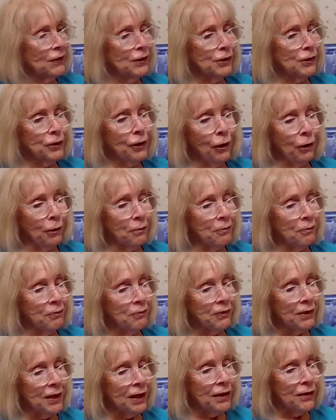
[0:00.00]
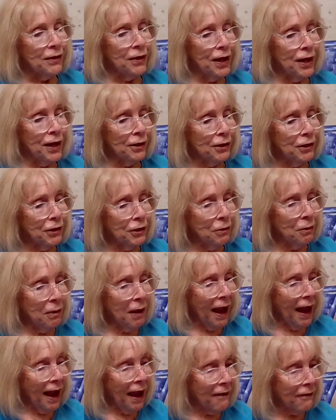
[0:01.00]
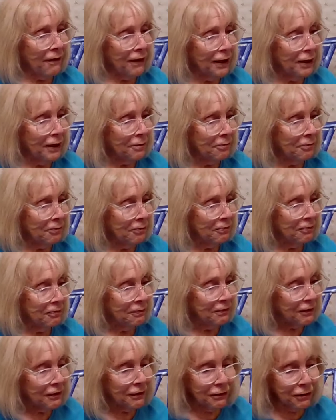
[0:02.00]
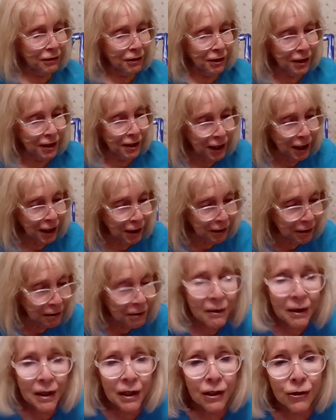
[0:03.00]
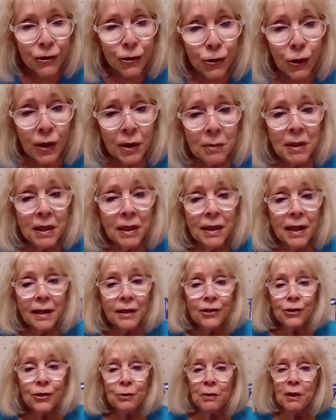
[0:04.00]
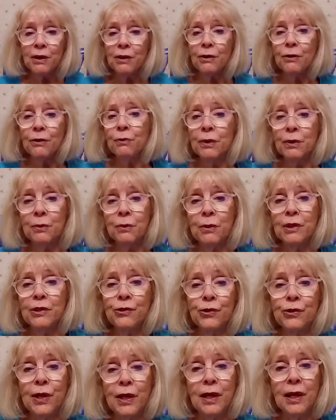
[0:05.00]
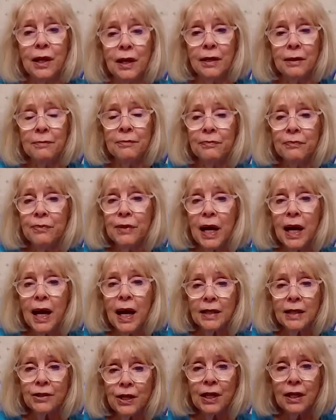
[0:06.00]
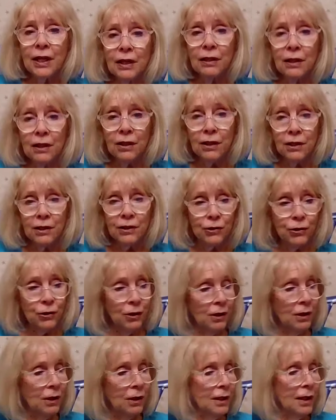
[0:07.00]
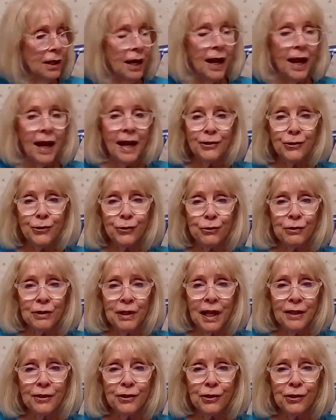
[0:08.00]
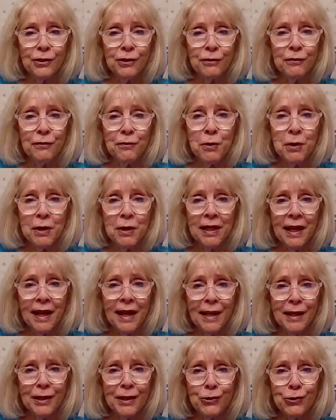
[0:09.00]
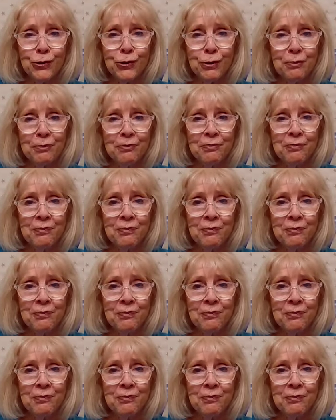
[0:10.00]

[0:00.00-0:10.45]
So there you have it, Virgo. Join me next month when once again I take a look at your astrological forecast.